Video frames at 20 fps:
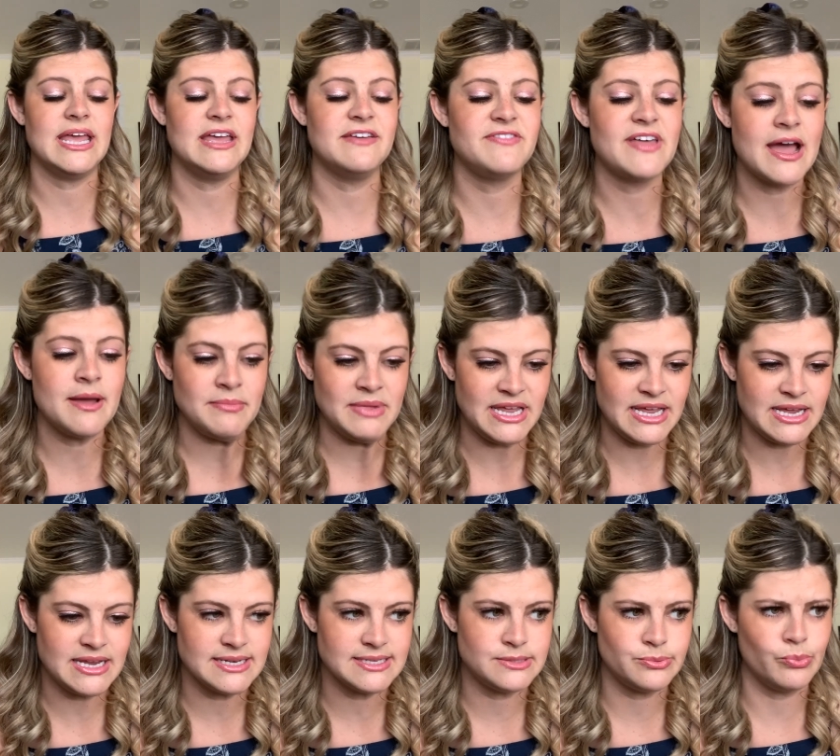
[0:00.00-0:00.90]
if that
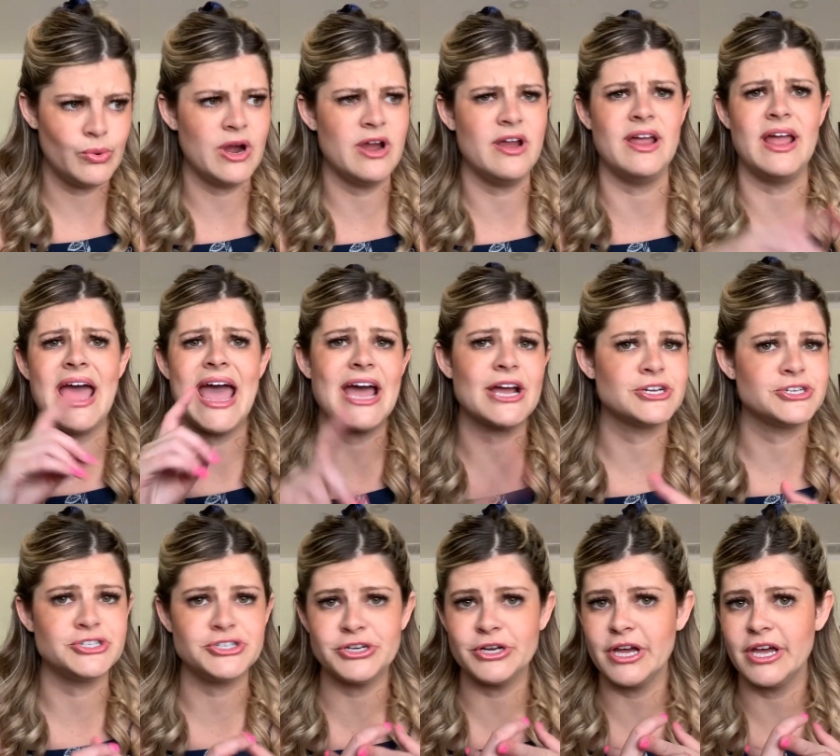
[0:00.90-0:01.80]
means wearing
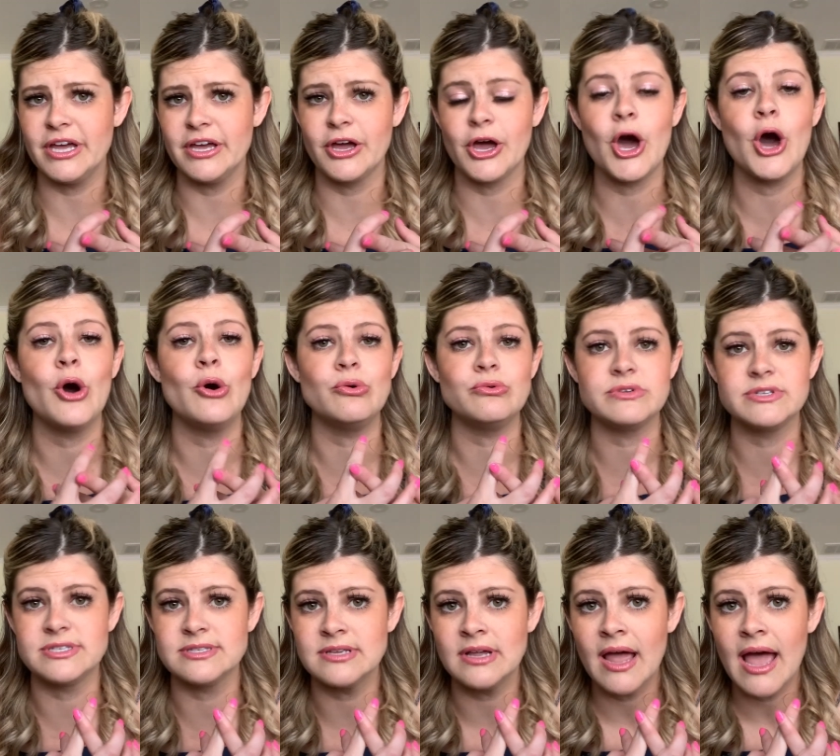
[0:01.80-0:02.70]
extra
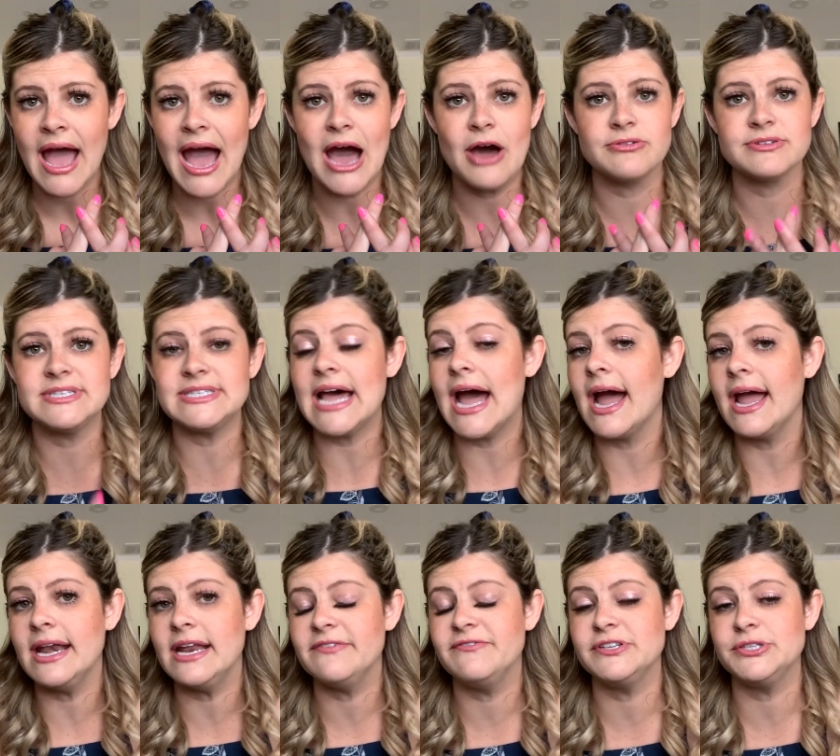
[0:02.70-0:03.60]
coats
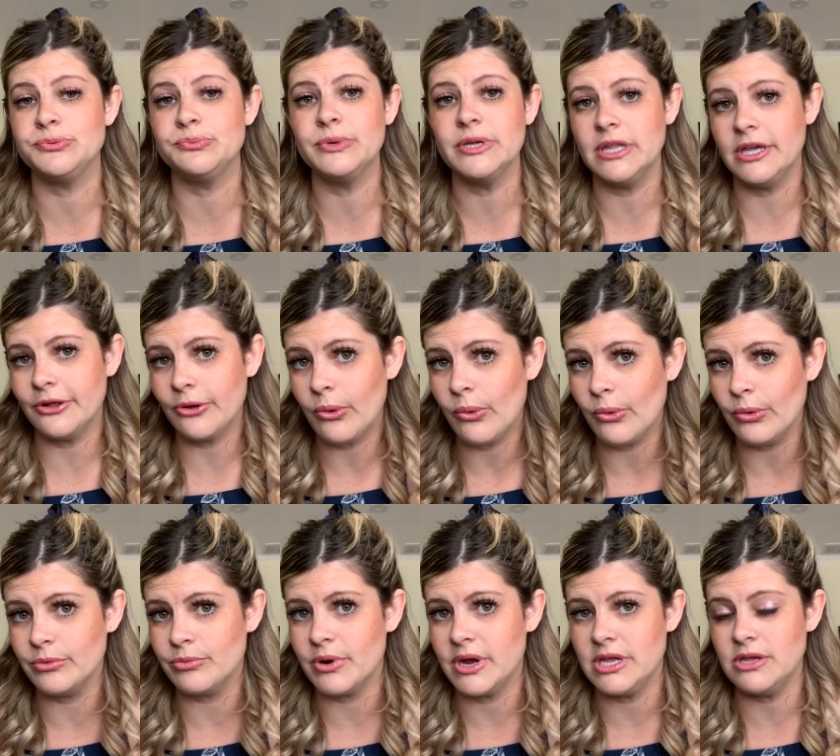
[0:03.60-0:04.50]
outside, if it's really
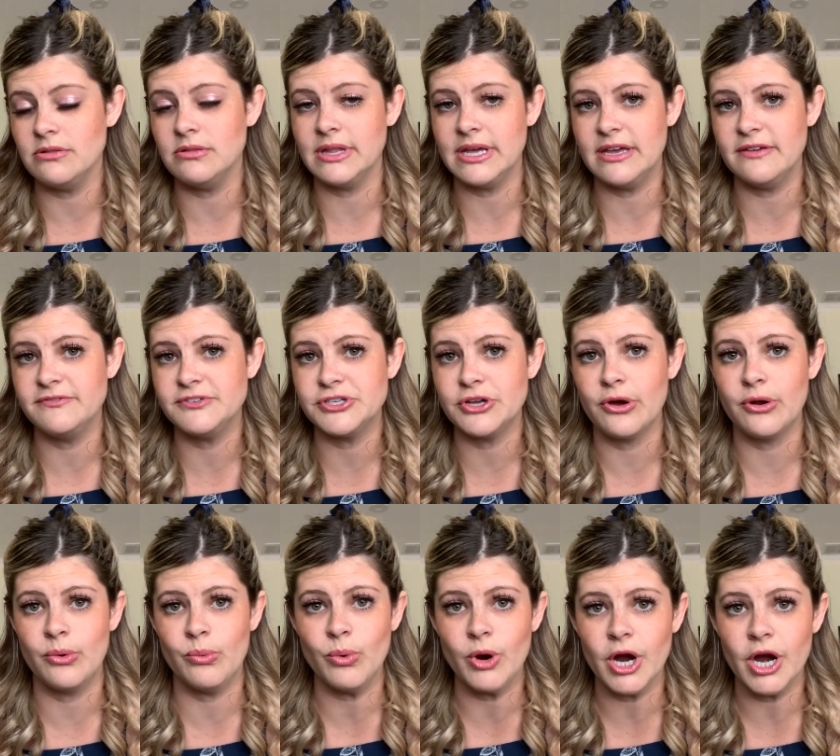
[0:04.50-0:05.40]
cold where you live, to go
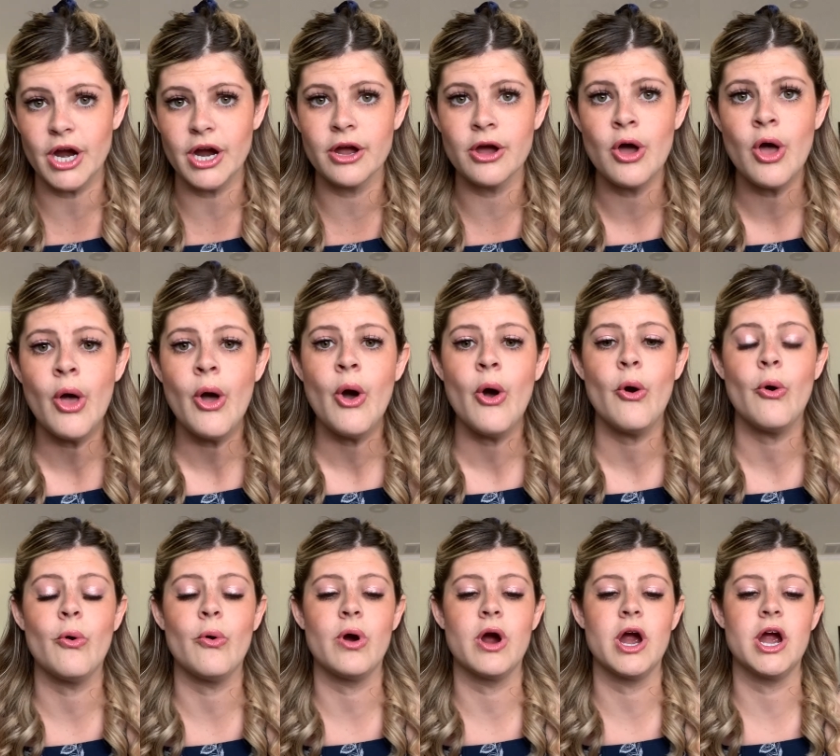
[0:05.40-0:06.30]
to work,
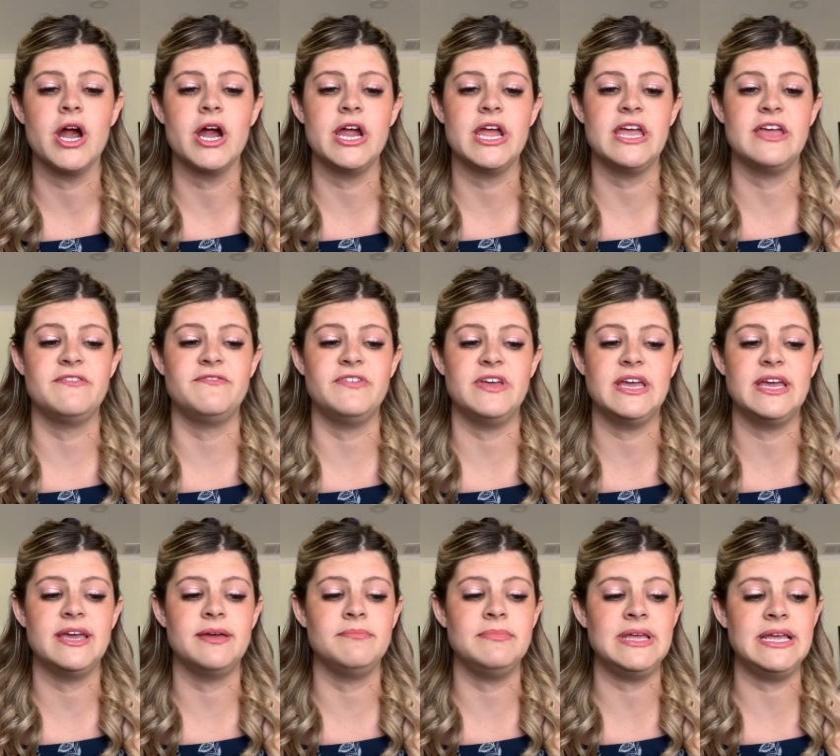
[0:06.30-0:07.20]
or if
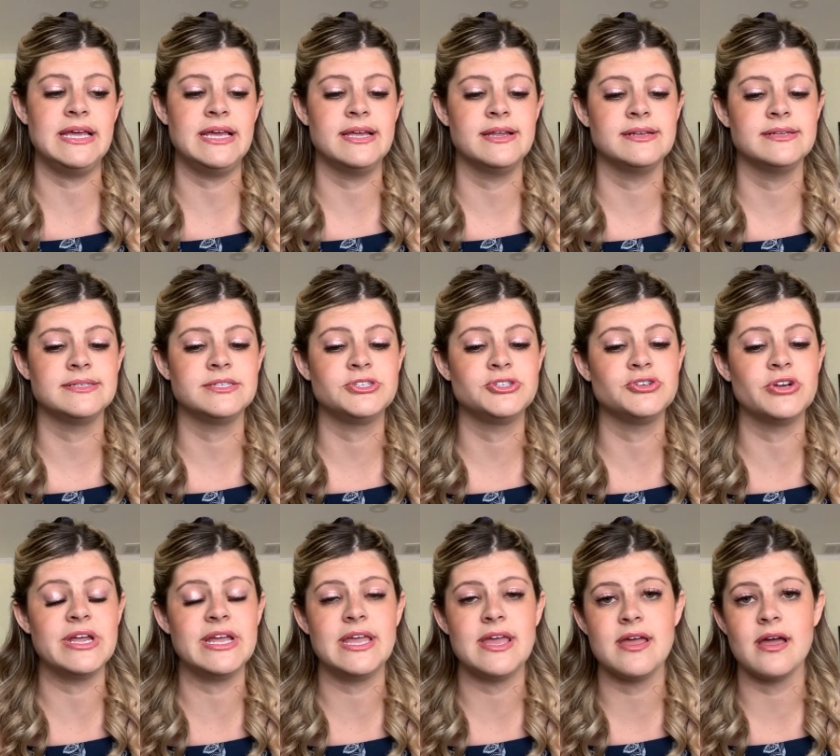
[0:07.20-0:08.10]
it means
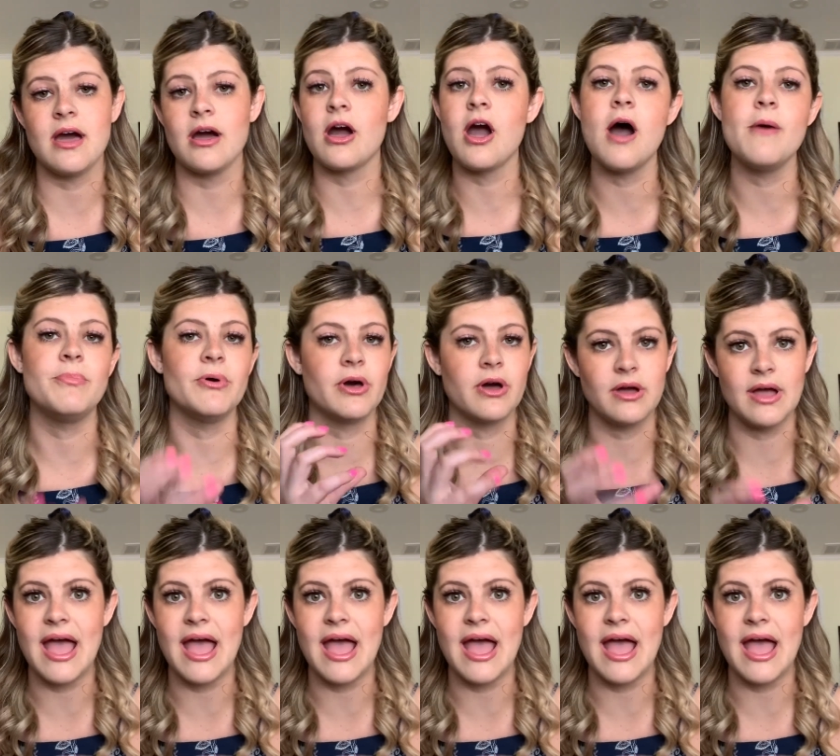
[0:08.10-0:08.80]
drinking a couple